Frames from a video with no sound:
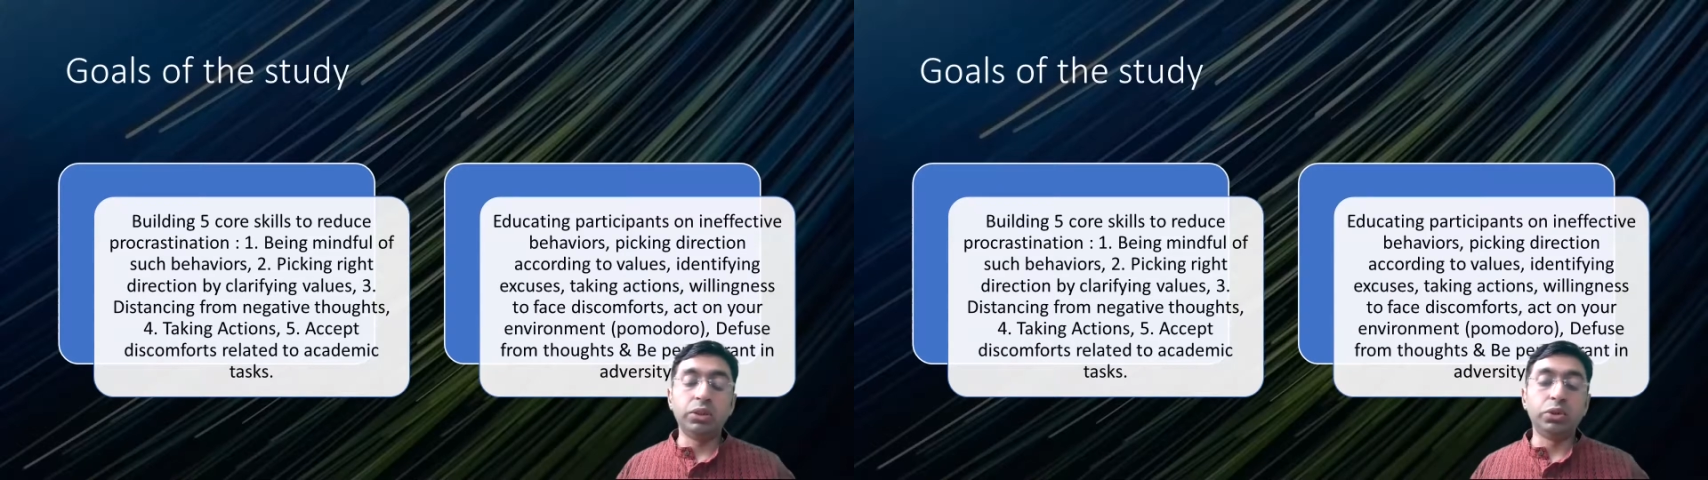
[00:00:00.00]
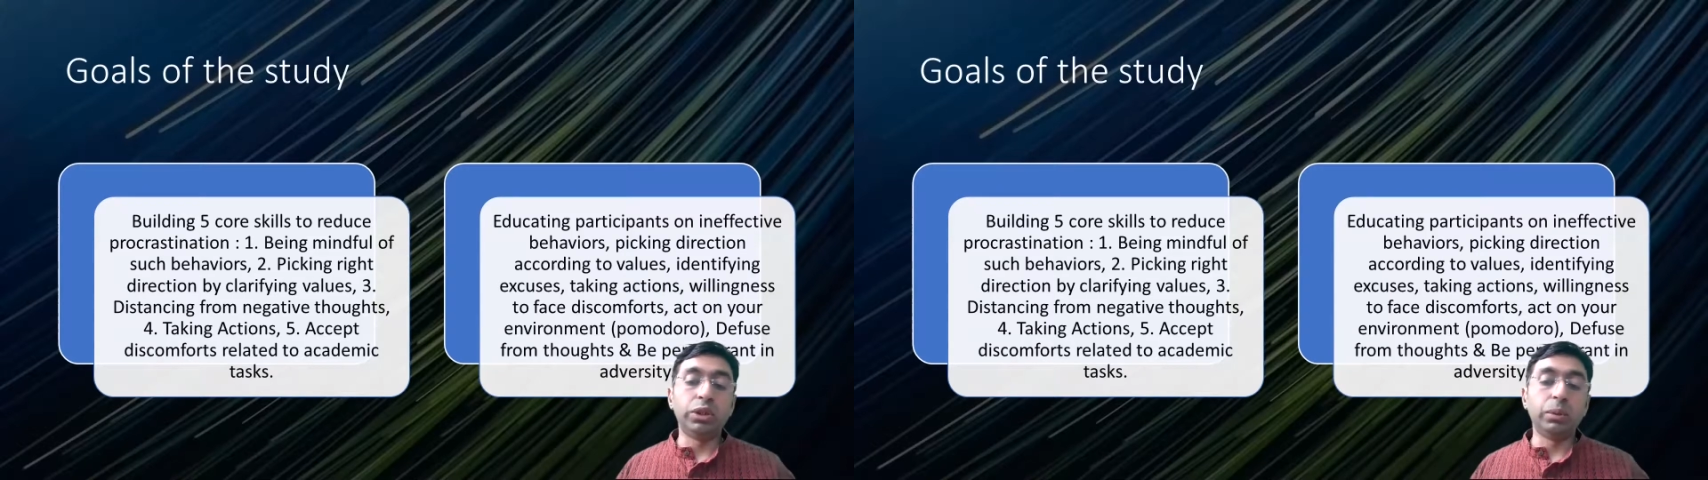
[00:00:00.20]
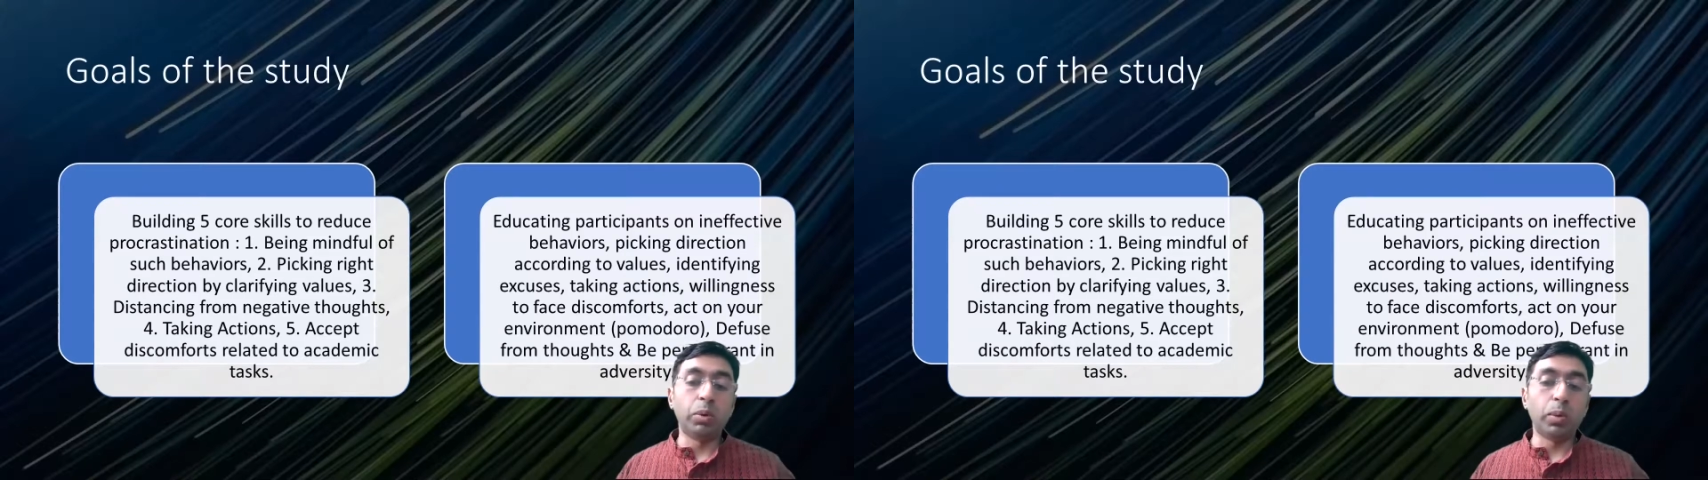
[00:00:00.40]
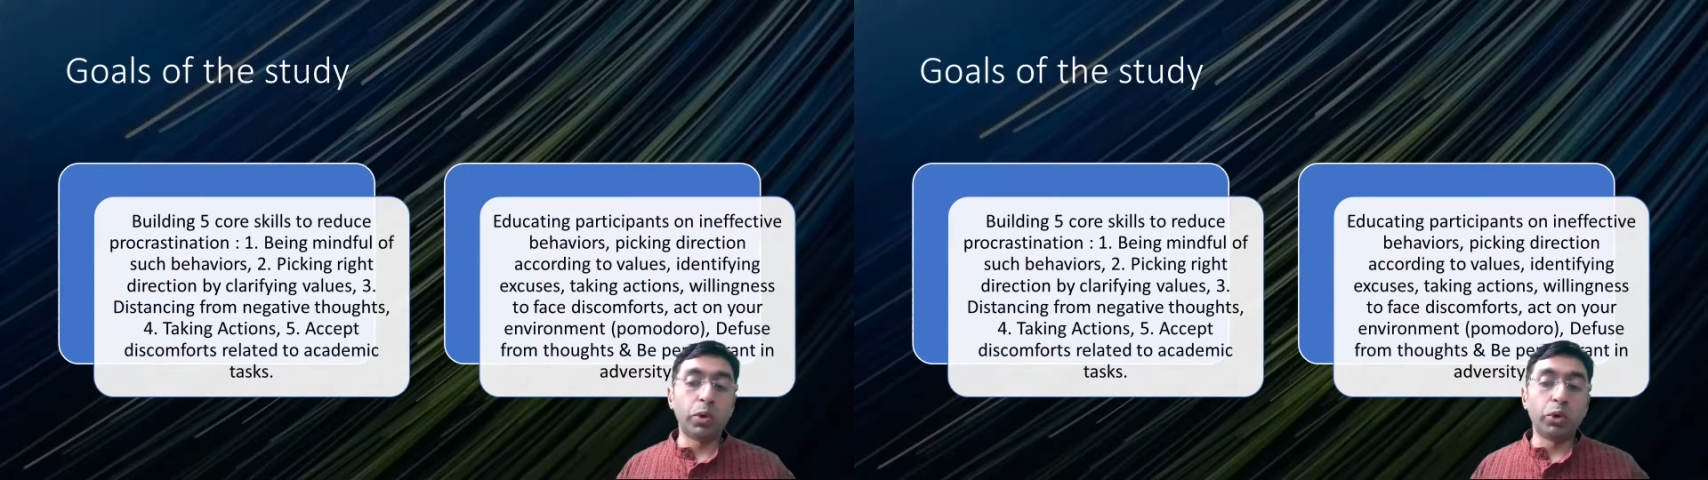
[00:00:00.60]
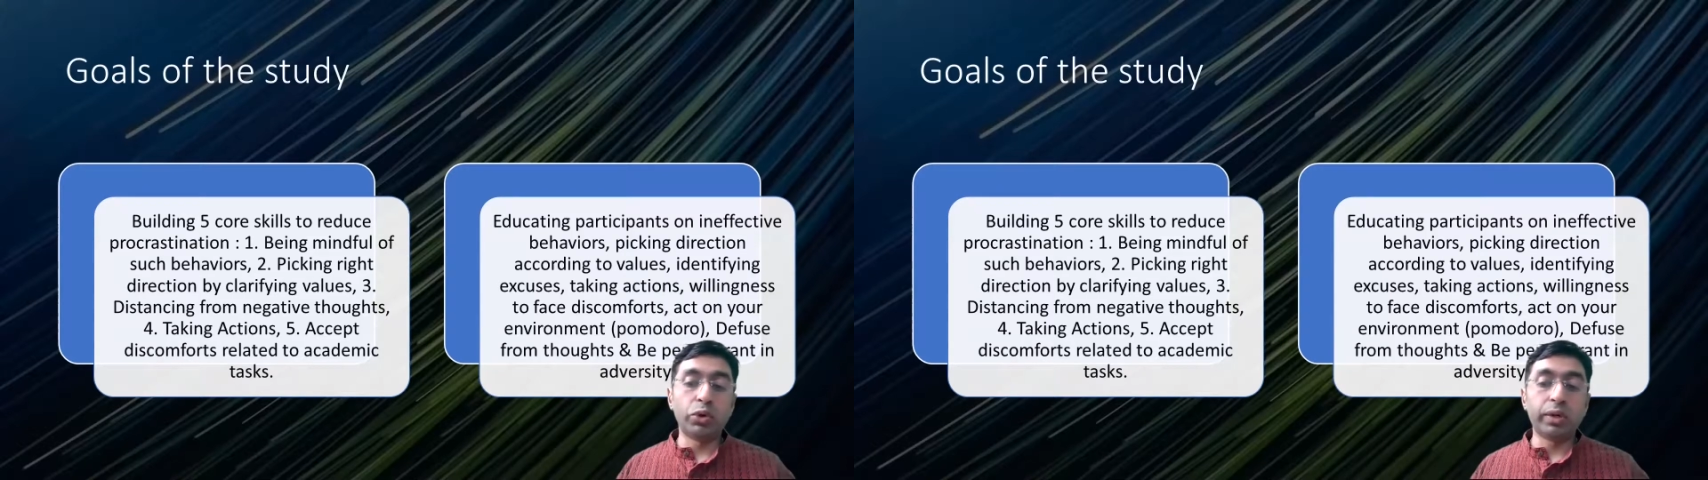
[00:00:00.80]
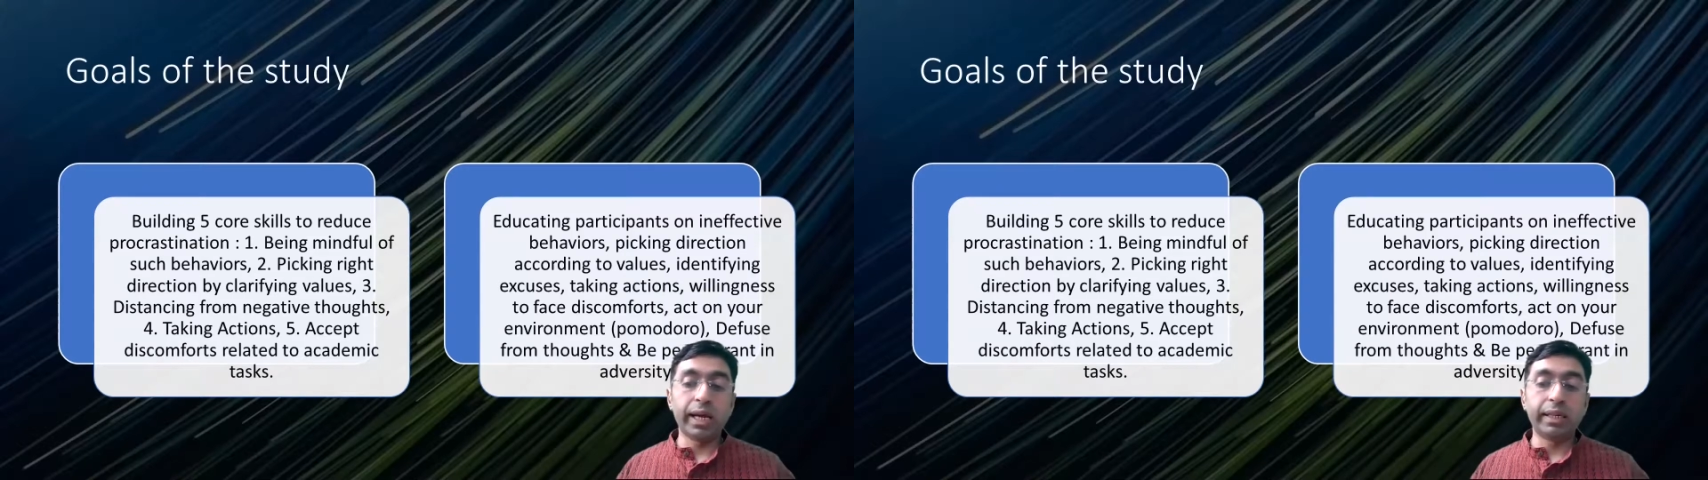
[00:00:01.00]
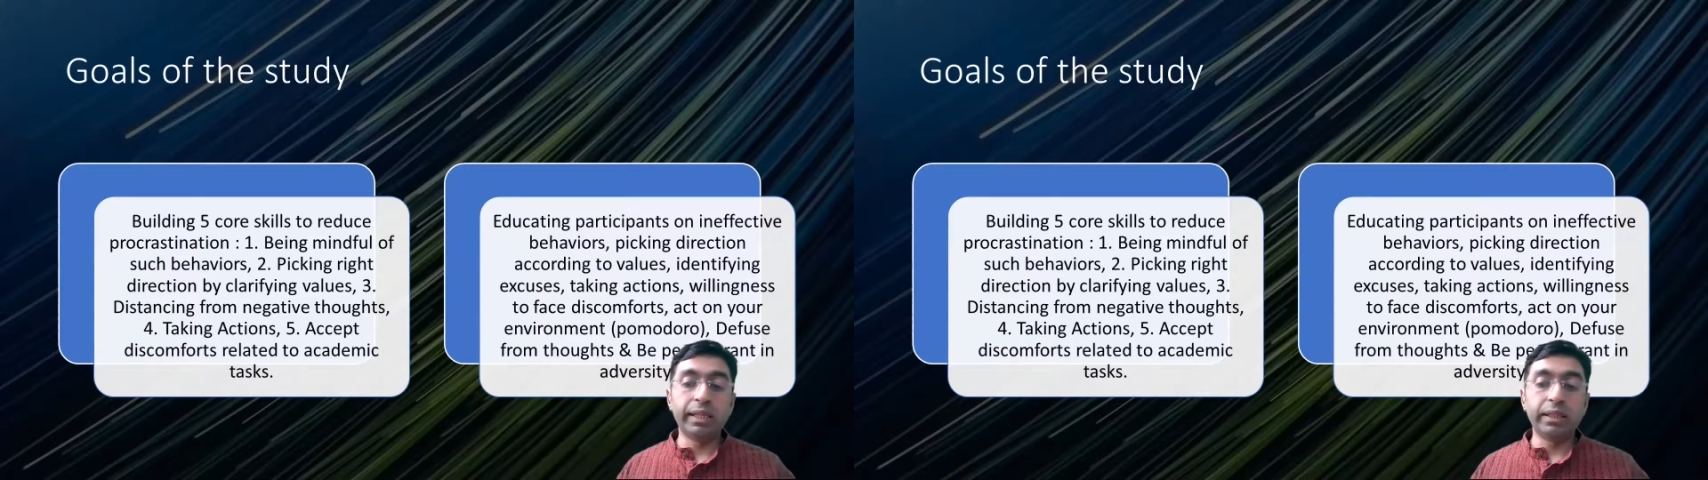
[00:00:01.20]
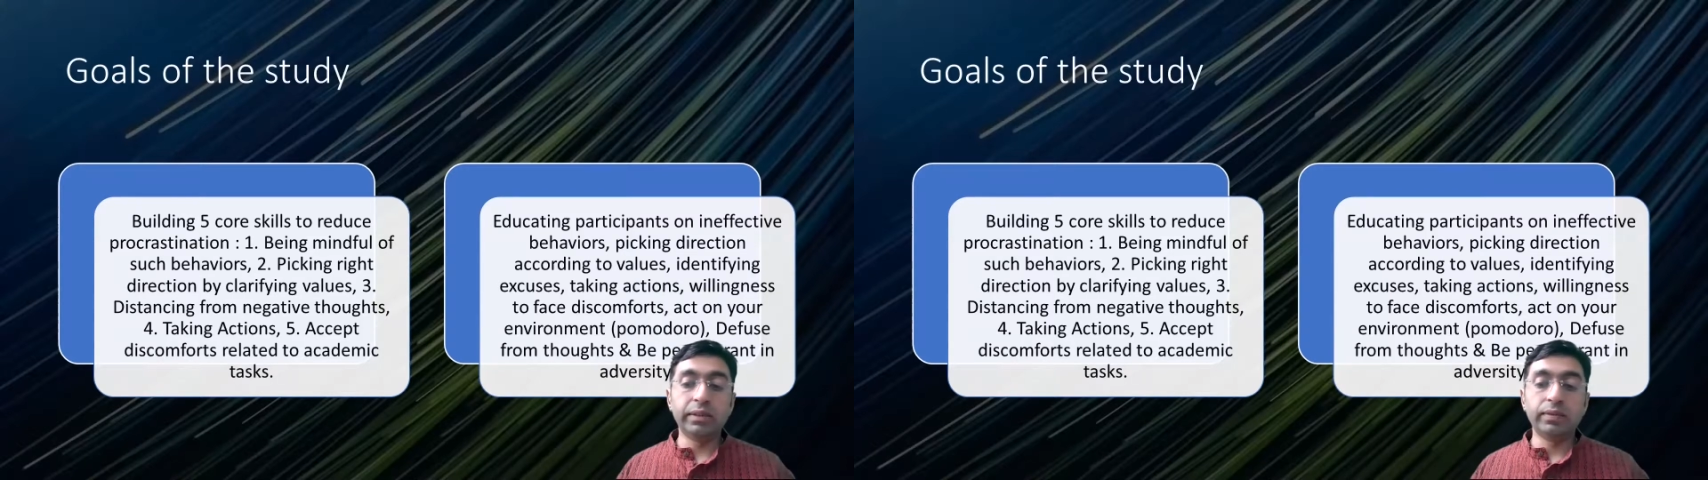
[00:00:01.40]
using Pomodoro
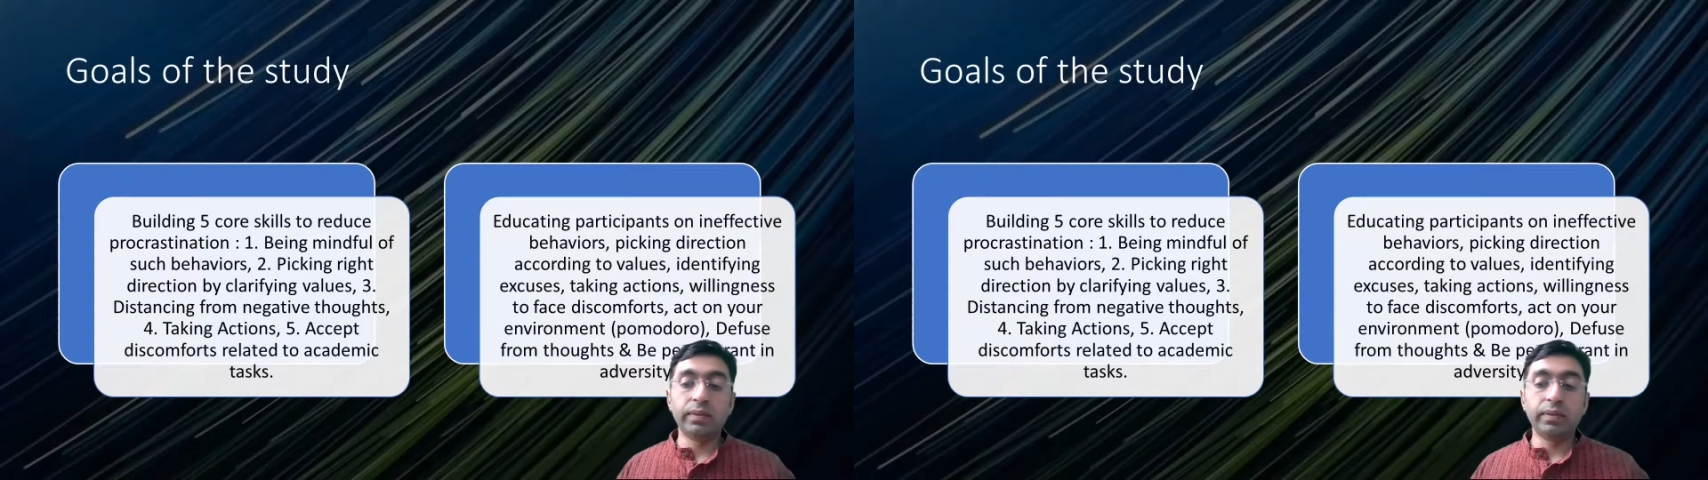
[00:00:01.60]
technique.